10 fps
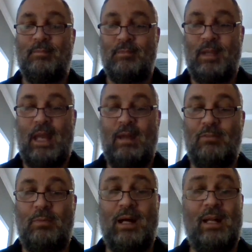Okay,
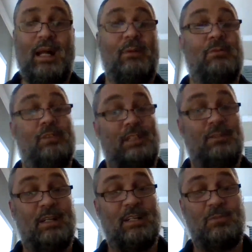everybody, I will see
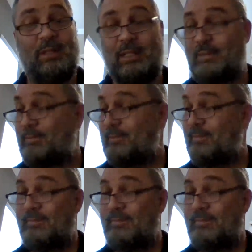you next week.